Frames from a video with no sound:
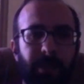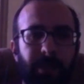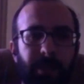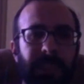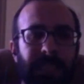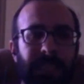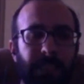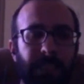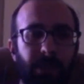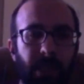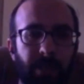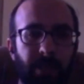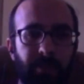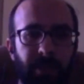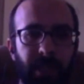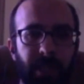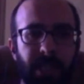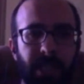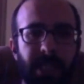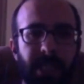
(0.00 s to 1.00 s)

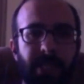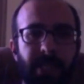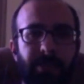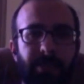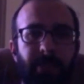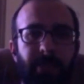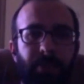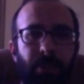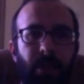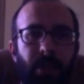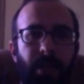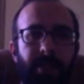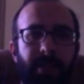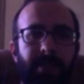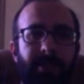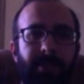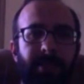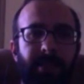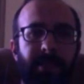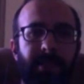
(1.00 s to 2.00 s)
irreversible
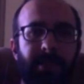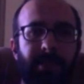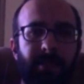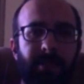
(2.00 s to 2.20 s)
processes.